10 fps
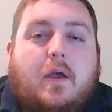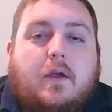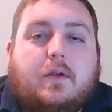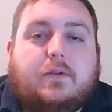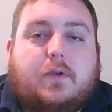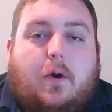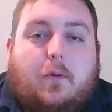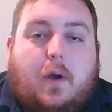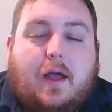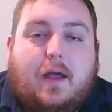
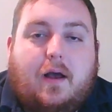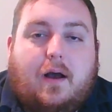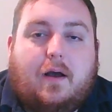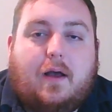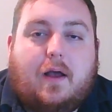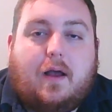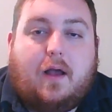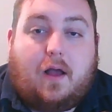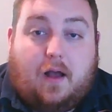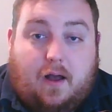So
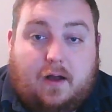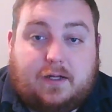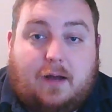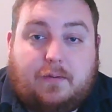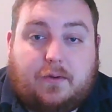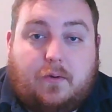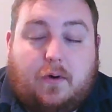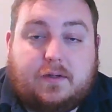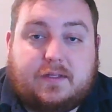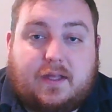on top of the
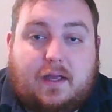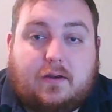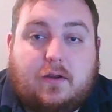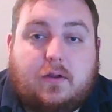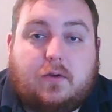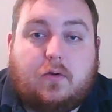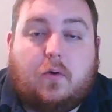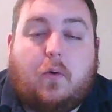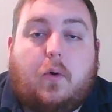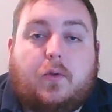cost, then
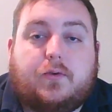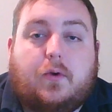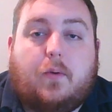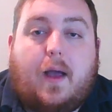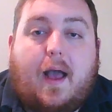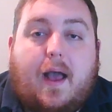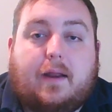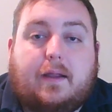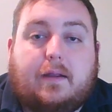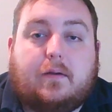you're also
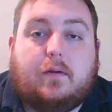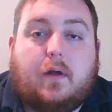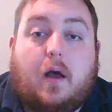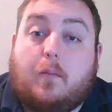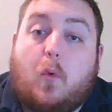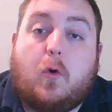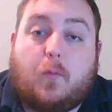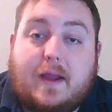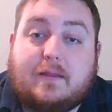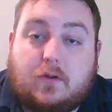adding more
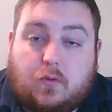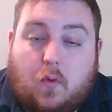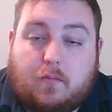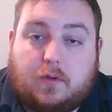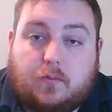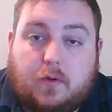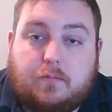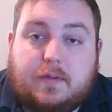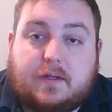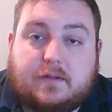weight than you normally
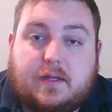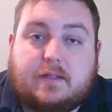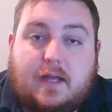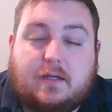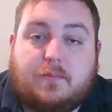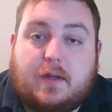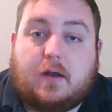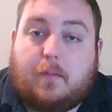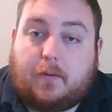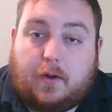would because they tend to be a
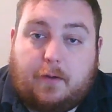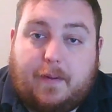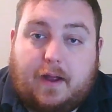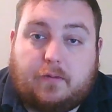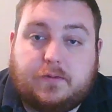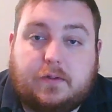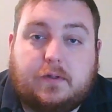couple £100,